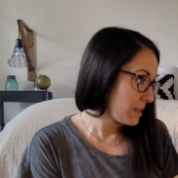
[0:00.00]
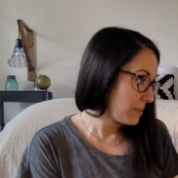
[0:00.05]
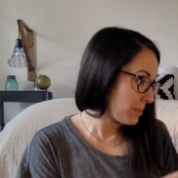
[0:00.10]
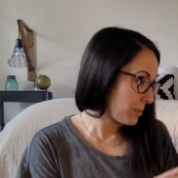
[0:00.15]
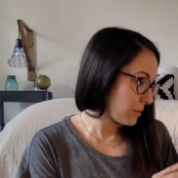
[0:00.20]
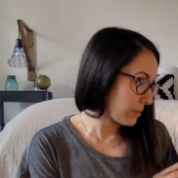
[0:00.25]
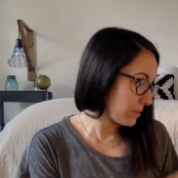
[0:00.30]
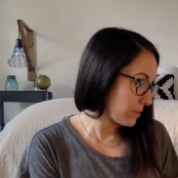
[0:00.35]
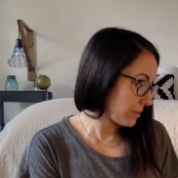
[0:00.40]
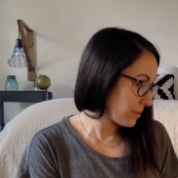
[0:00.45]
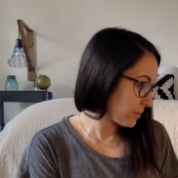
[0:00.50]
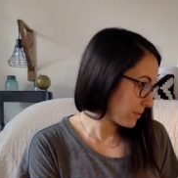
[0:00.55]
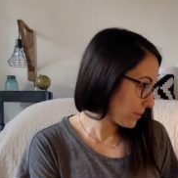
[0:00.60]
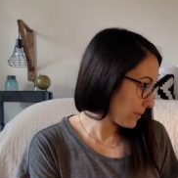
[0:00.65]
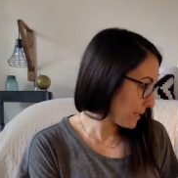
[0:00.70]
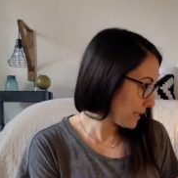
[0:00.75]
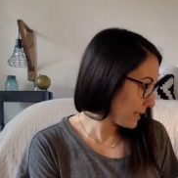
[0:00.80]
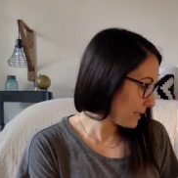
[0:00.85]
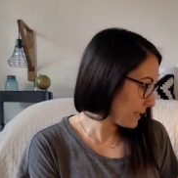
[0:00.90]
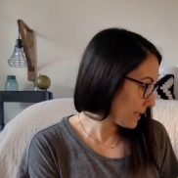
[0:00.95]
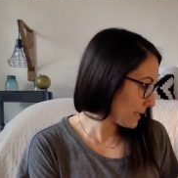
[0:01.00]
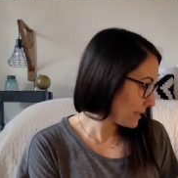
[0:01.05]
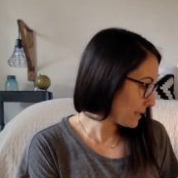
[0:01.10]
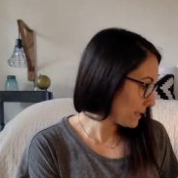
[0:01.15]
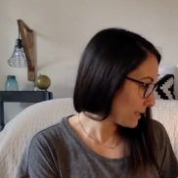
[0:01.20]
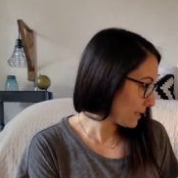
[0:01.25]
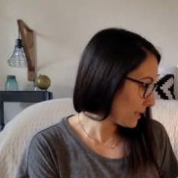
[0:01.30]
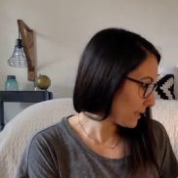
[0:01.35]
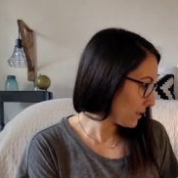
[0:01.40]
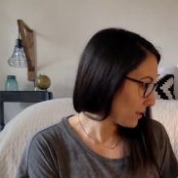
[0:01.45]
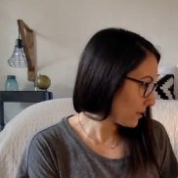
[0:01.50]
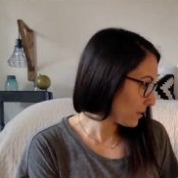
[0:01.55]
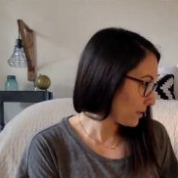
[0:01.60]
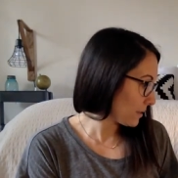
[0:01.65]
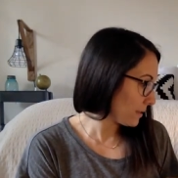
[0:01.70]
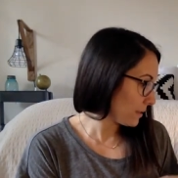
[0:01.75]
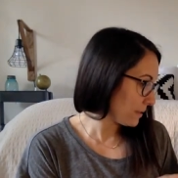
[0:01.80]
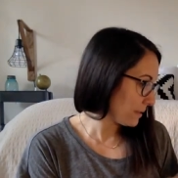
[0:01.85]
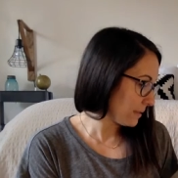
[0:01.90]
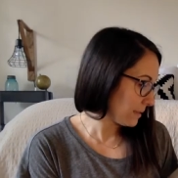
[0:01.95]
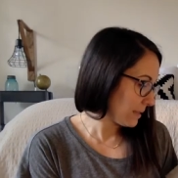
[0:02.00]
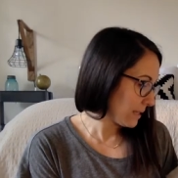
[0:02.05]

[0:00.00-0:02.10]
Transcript: peruse through it and see all the